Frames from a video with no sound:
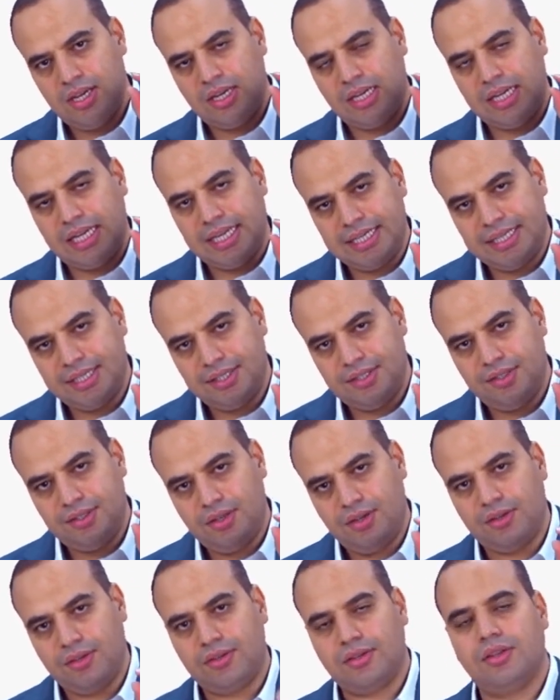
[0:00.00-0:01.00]
layer
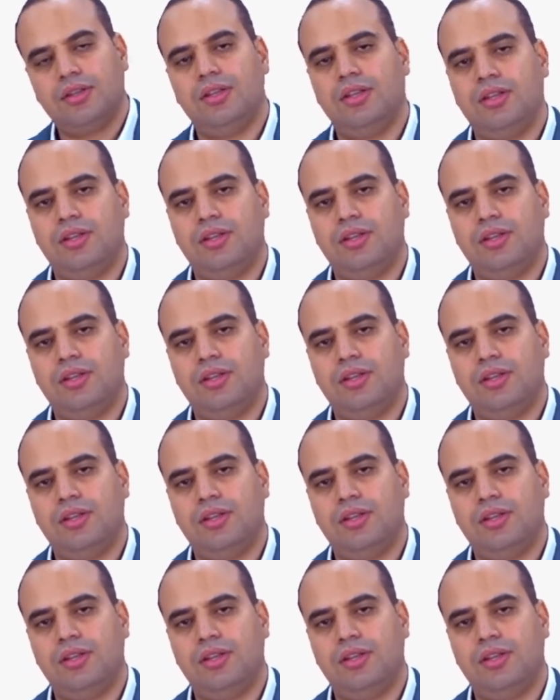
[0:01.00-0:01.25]
on